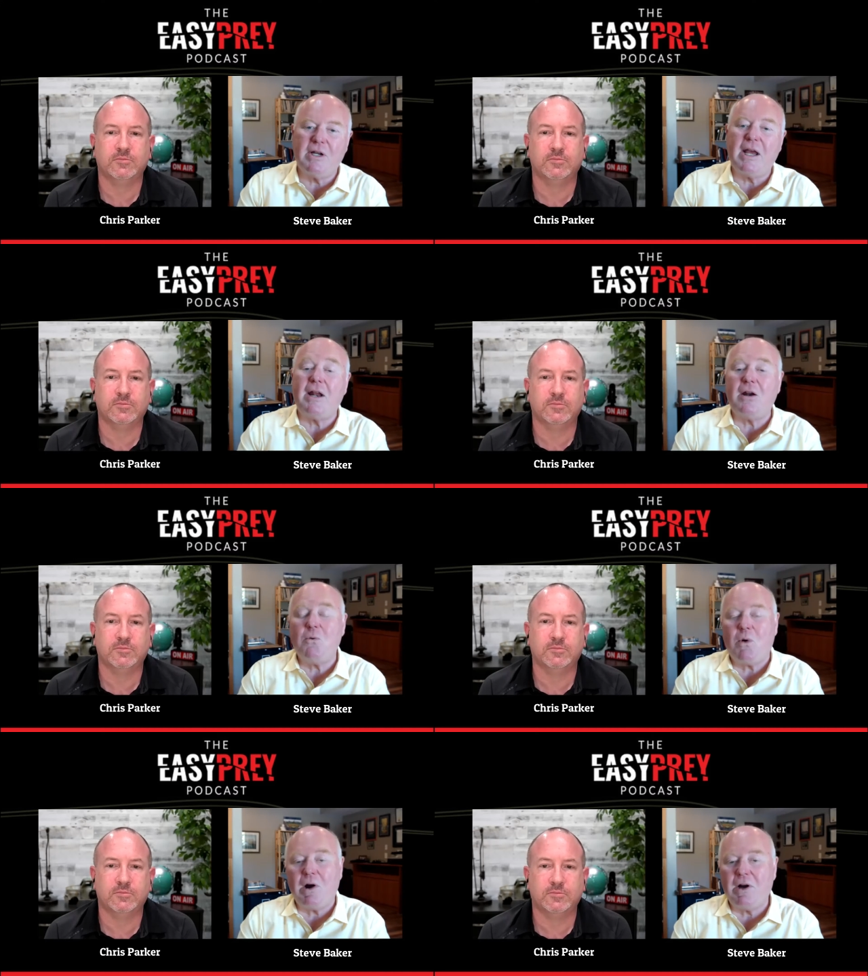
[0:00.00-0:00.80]
Speaker 1: data and
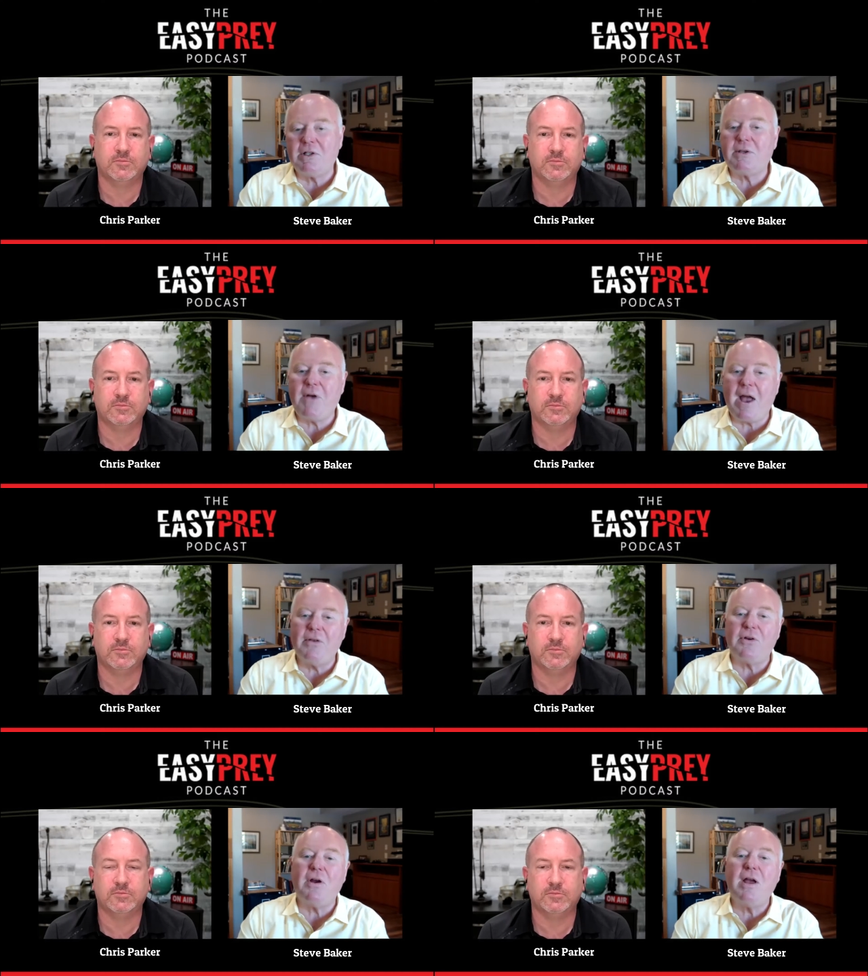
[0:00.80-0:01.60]
awareness of how
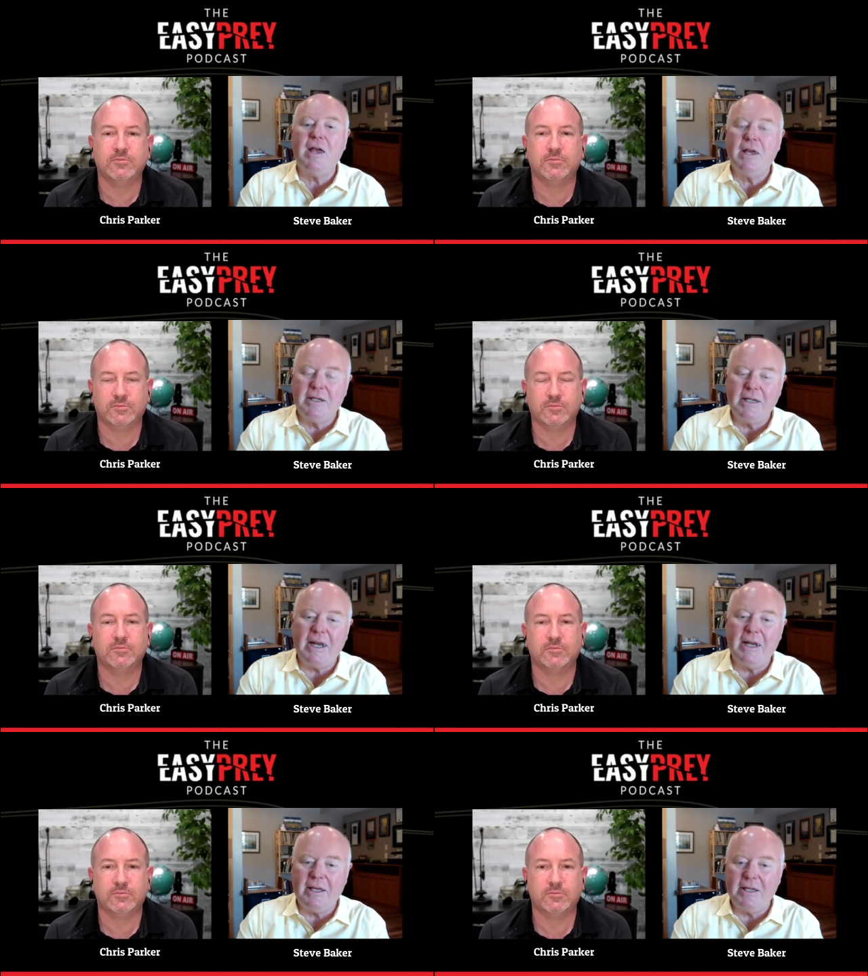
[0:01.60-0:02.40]
their
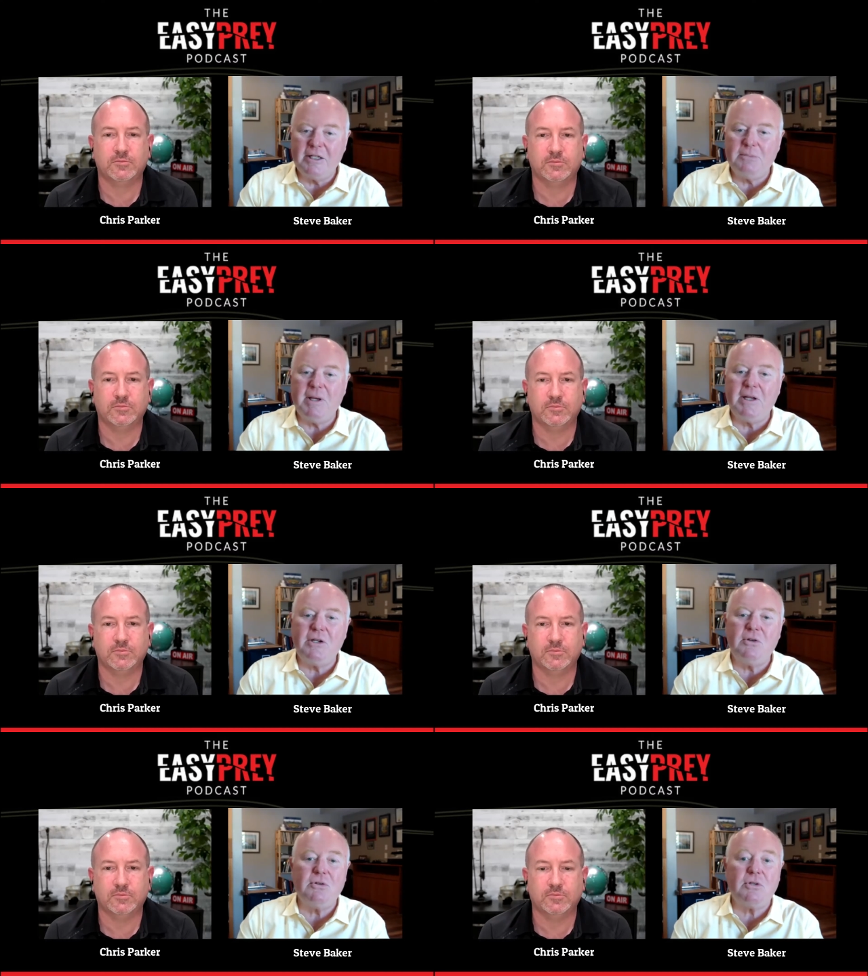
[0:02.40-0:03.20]
data is being
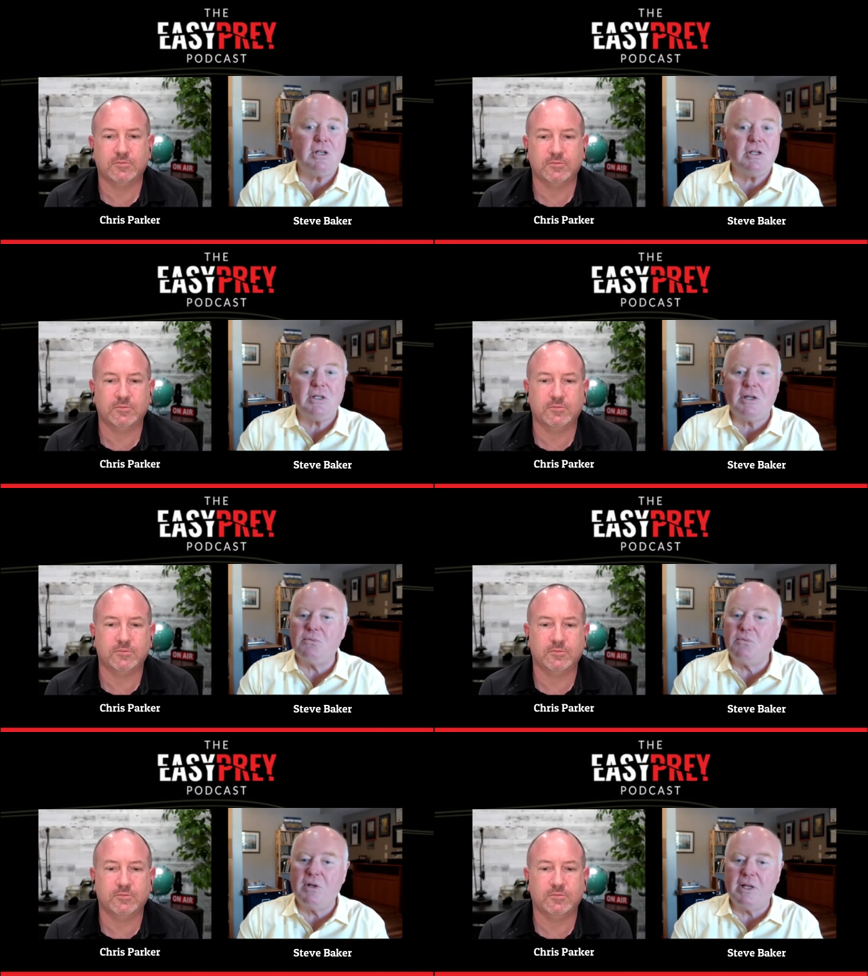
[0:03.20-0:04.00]
used because it
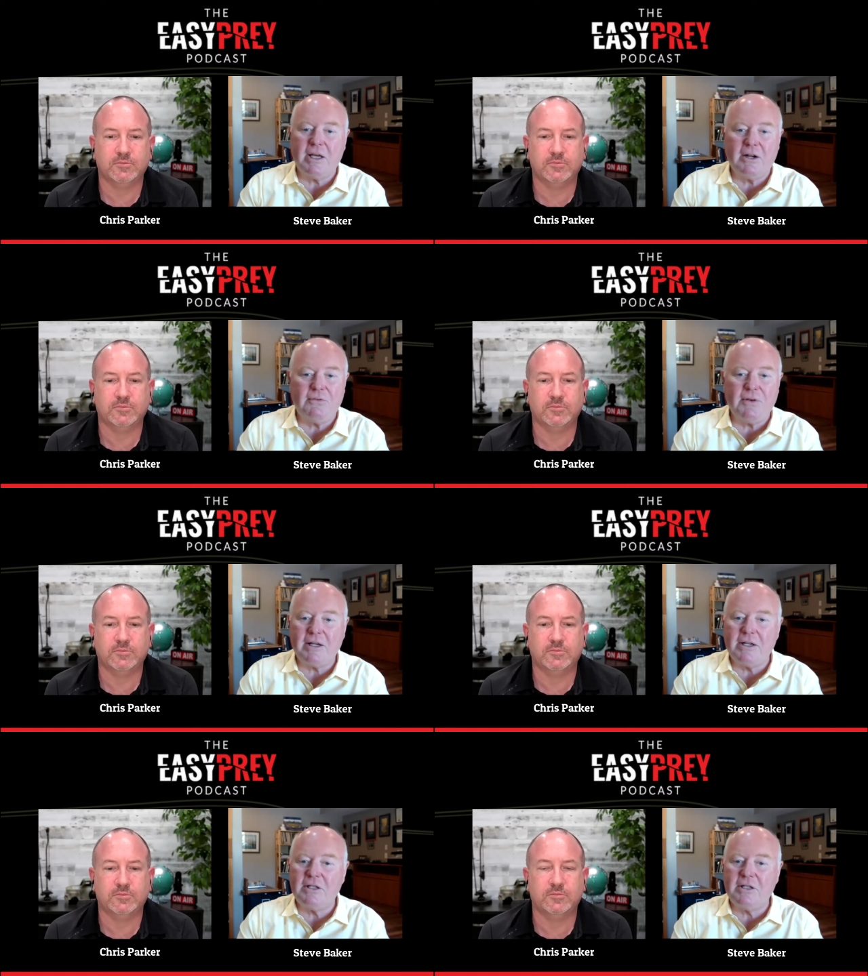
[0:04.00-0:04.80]
really can
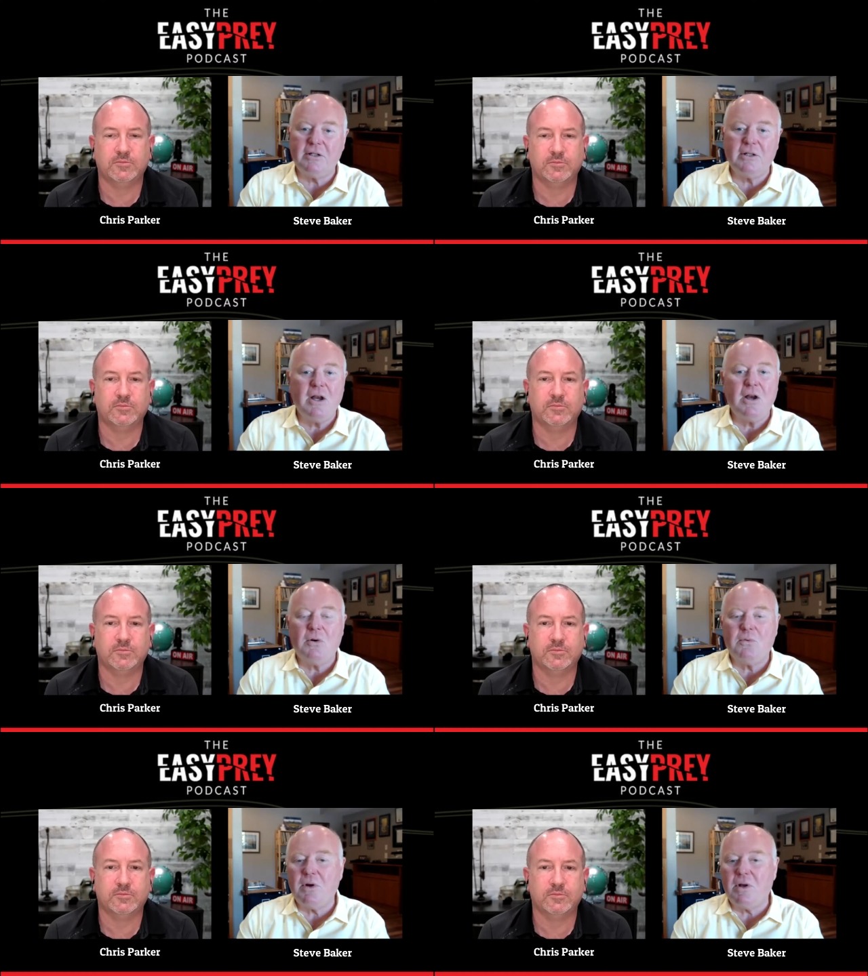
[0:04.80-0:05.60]
affect us in
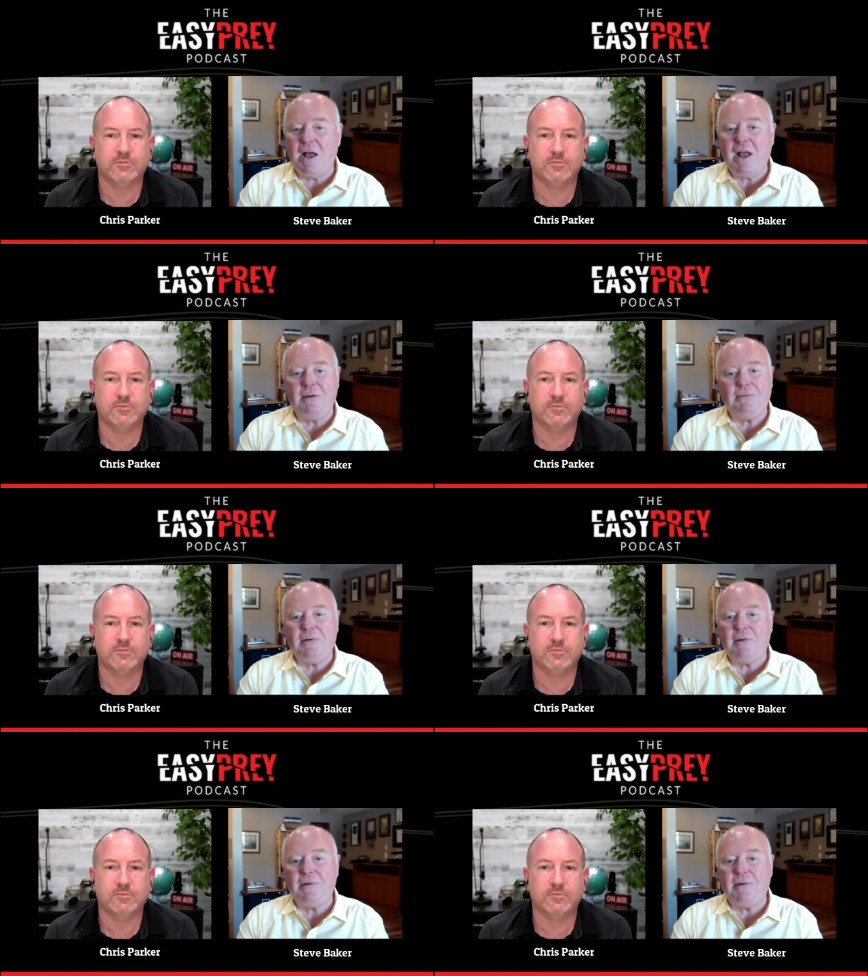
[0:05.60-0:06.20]
real life,